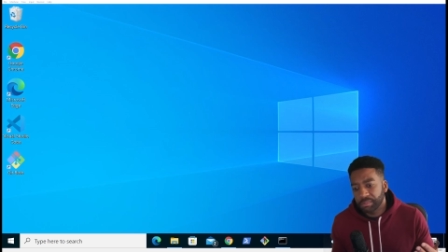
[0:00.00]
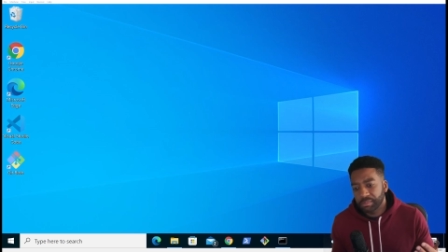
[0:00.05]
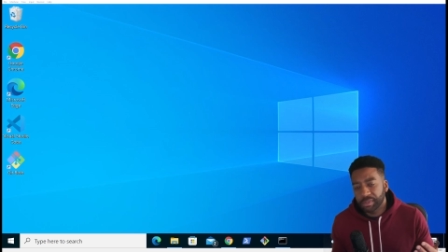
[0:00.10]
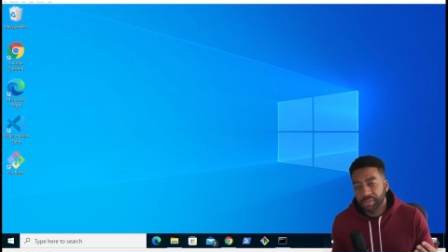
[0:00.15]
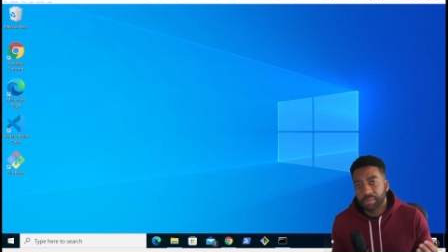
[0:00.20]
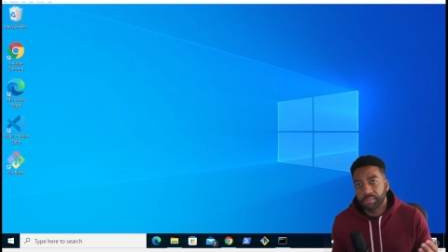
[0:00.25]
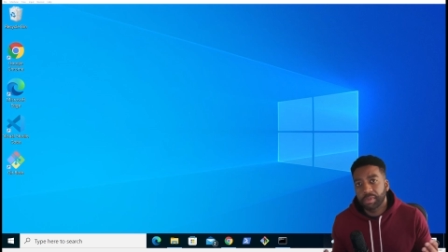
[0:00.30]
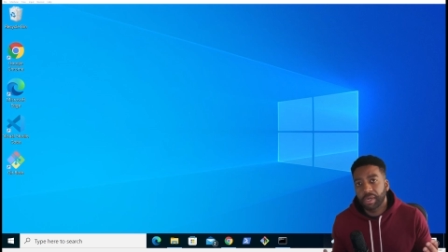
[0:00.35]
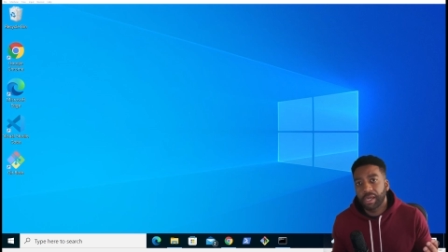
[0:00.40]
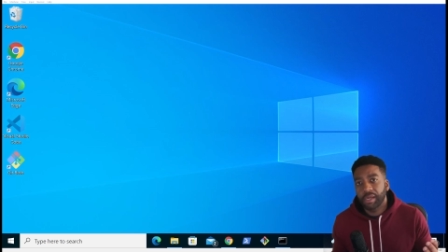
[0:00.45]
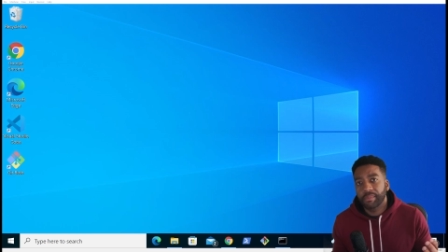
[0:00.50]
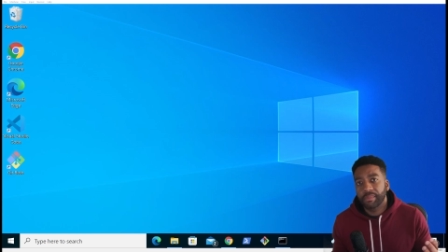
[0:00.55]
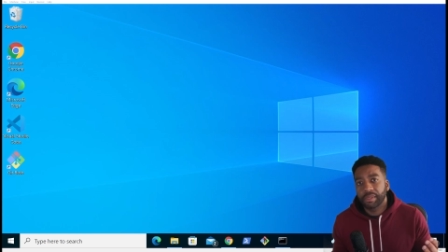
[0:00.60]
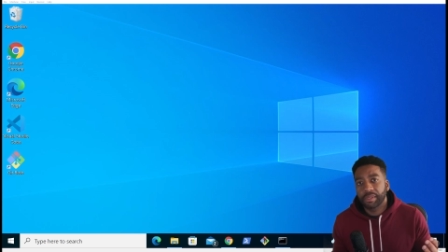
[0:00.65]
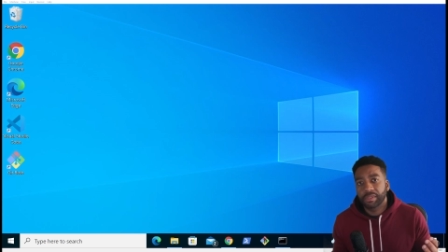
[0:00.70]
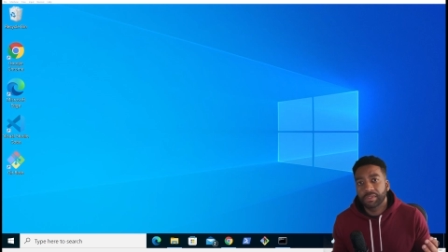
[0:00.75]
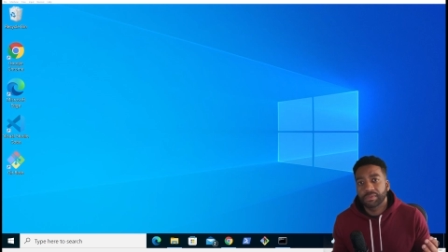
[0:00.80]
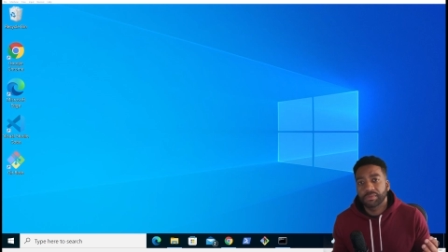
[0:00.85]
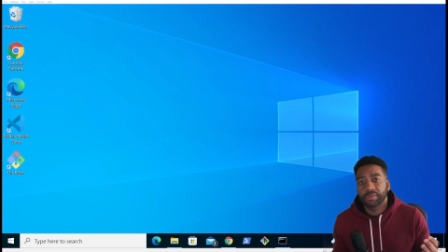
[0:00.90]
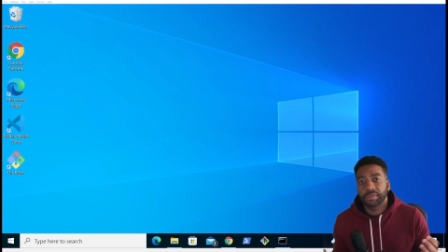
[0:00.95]
But the problem
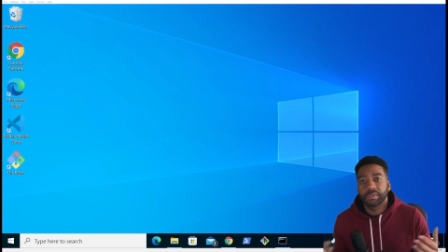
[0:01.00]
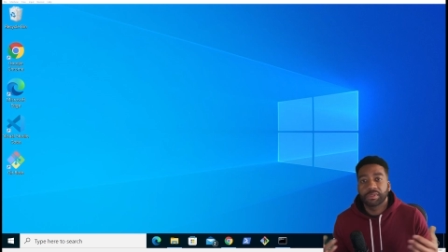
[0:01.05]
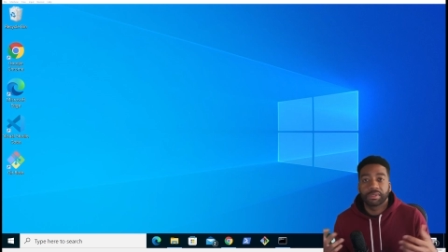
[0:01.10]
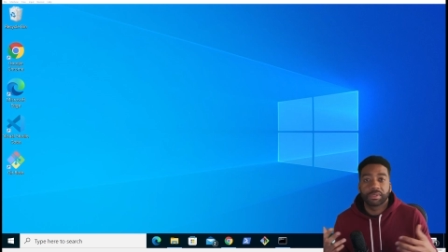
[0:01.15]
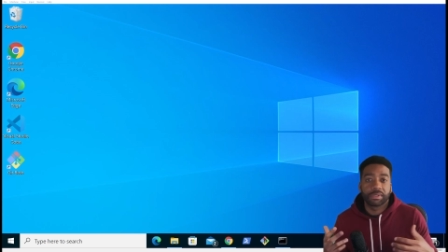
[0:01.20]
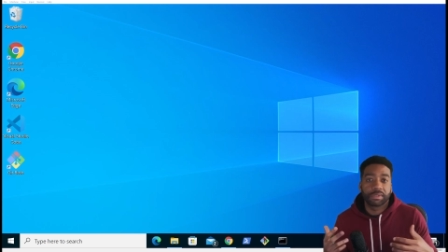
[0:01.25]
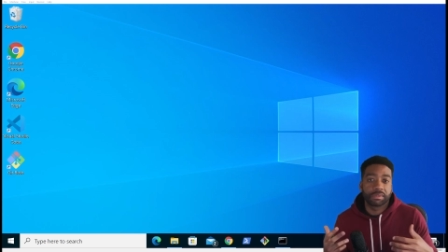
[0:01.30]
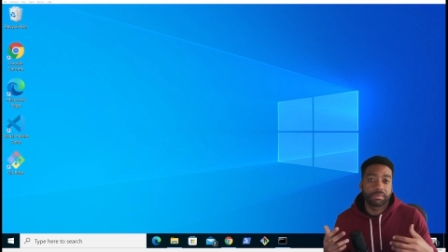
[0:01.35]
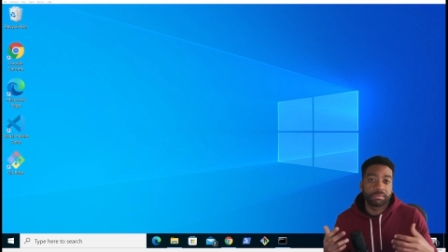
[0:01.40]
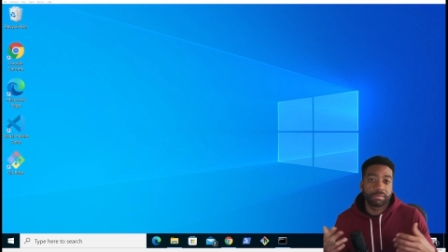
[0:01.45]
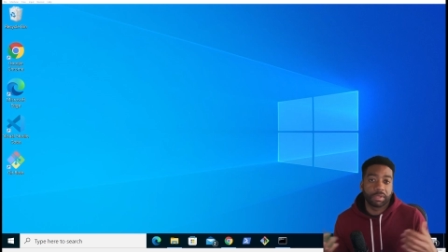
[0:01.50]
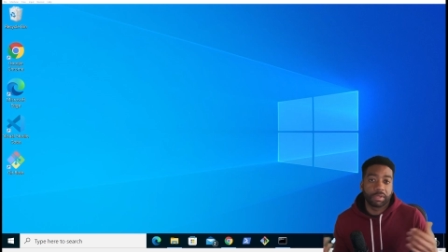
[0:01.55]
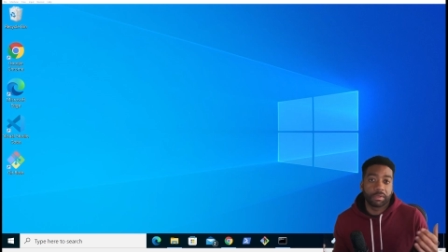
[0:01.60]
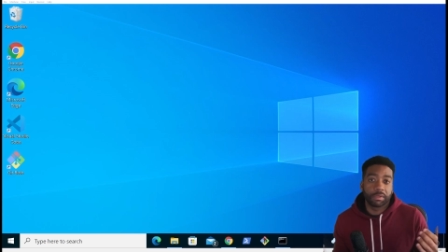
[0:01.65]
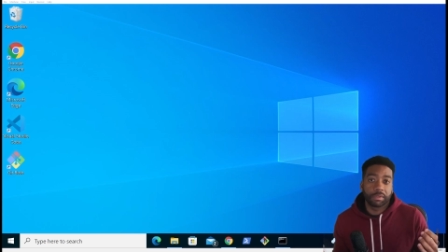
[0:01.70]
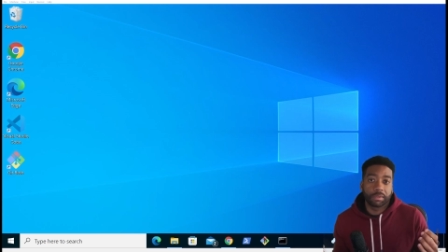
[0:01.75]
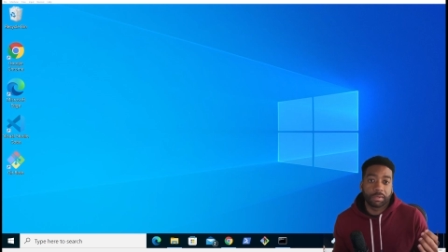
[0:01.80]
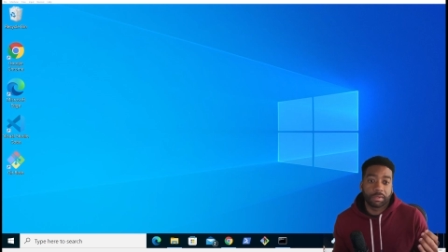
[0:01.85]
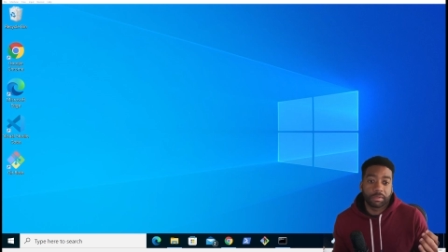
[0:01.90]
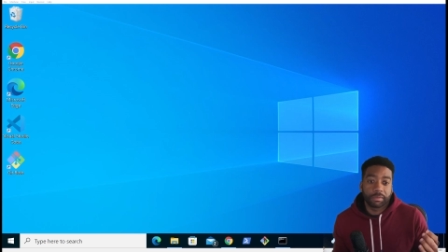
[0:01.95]
is when you're
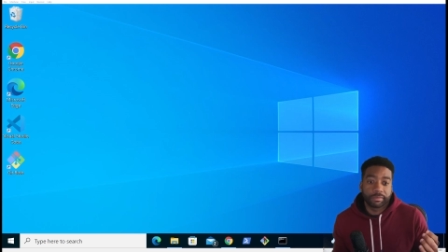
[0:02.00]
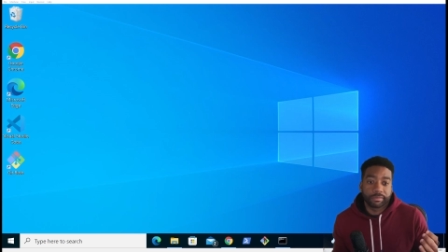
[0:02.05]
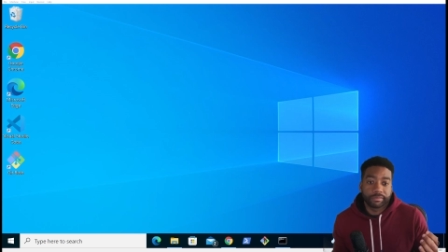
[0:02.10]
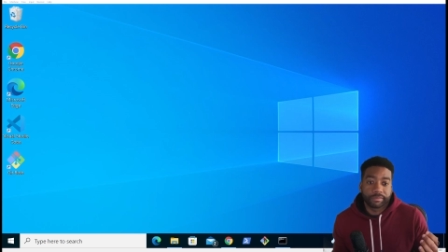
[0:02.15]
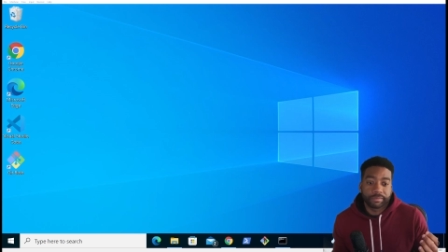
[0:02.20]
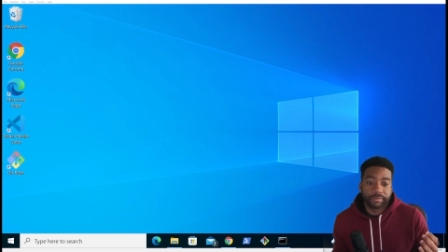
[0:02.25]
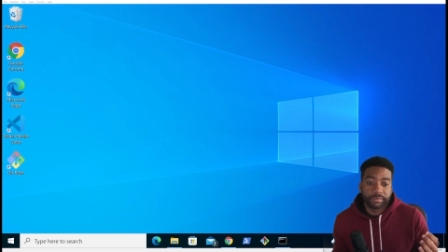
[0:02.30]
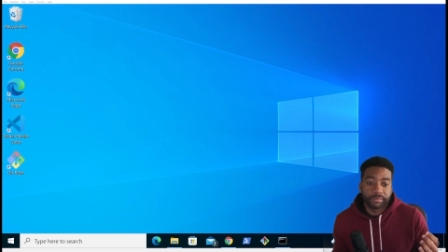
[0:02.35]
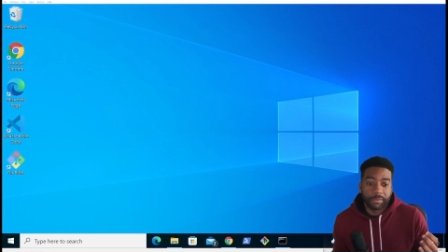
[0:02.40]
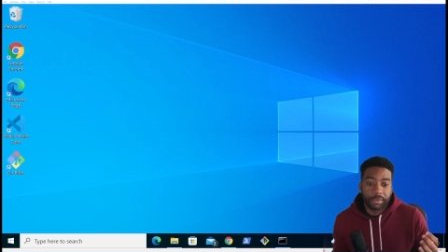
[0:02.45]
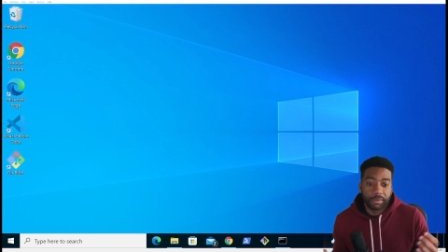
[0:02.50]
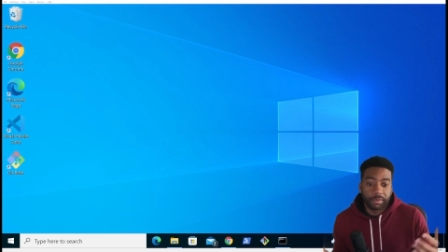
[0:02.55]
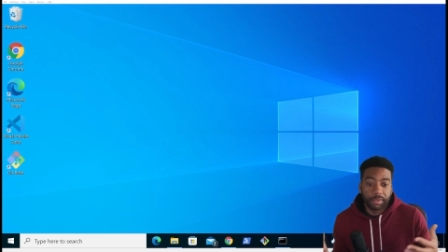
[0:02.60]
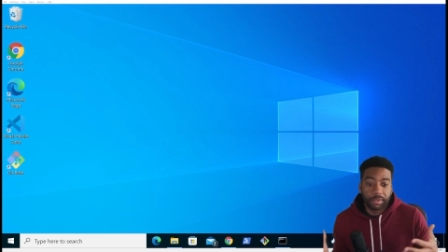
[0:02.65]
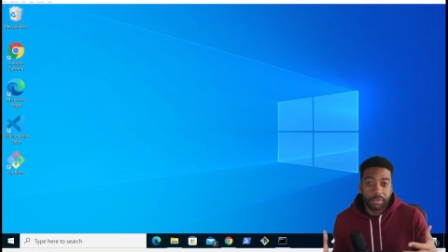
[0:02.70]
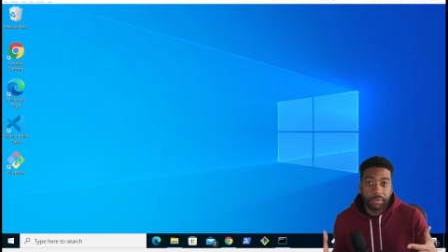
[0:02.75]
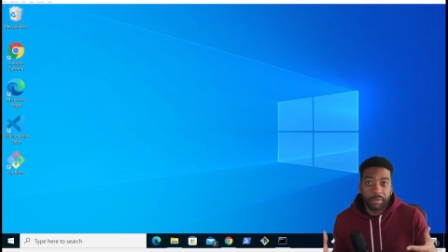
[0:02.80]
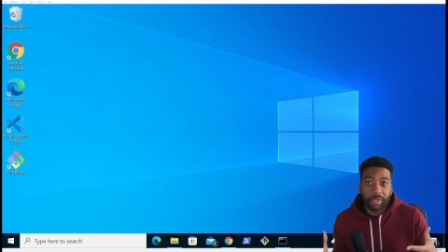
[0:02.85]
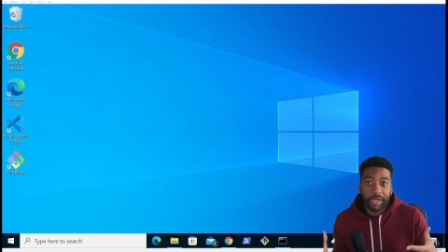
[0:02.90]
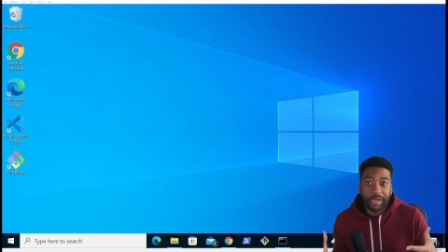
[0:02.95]
local, only
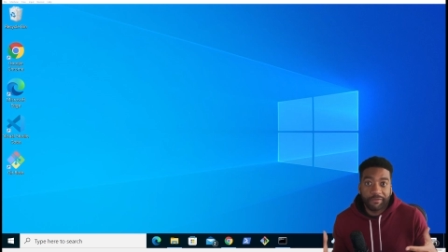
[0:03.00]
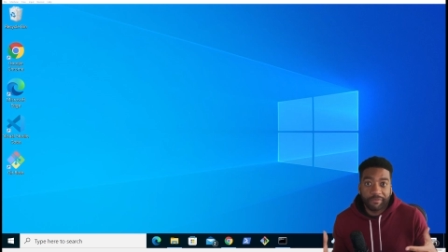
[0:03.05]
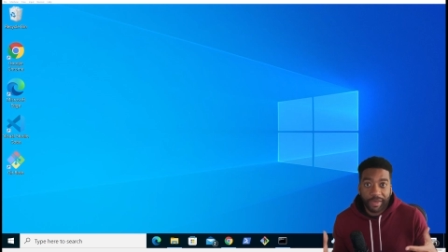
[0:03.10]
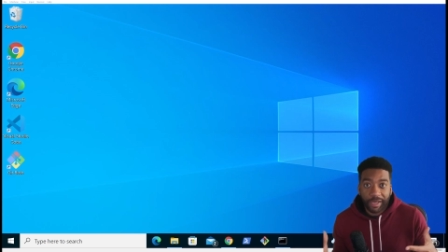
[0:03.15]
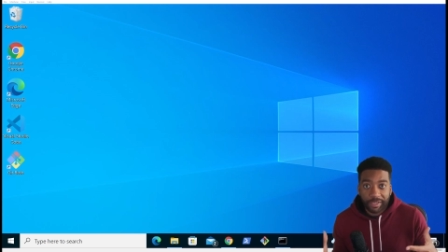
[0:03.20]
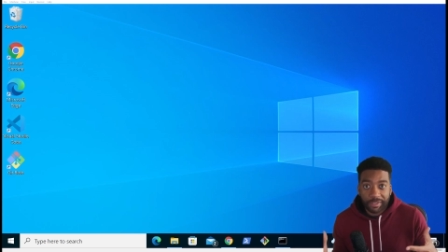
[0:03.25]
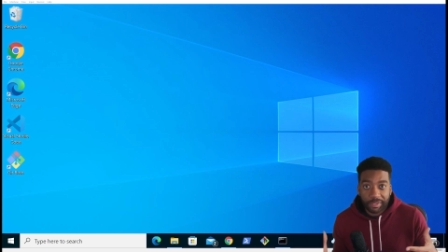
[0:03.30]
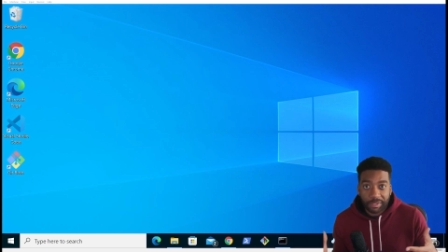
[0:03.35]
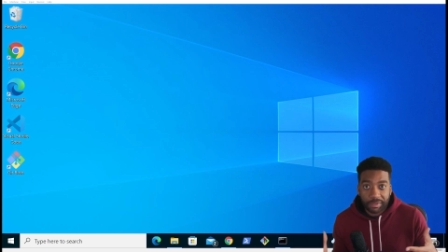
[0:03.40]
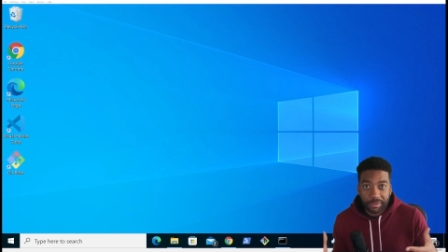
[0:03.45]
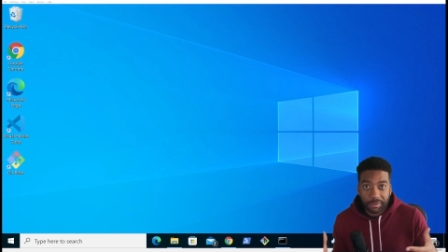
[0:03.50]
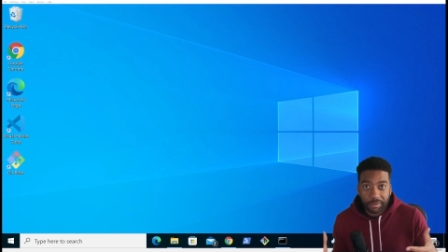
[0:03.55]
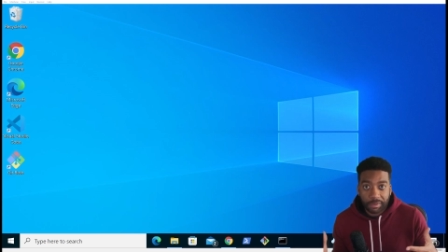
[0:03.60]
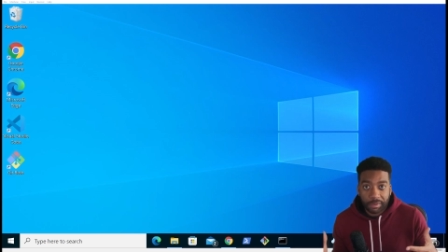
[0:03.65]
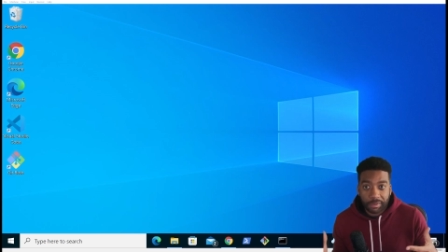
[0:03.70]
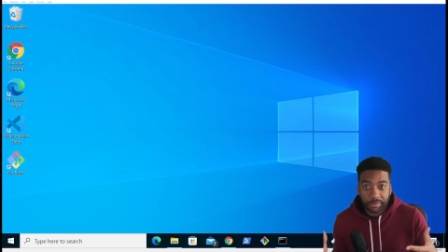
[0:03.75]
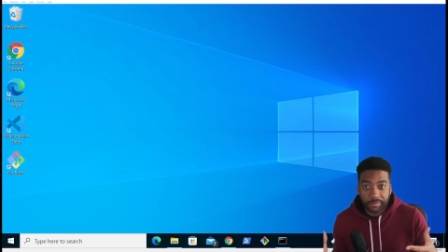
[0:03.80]
you have access to it.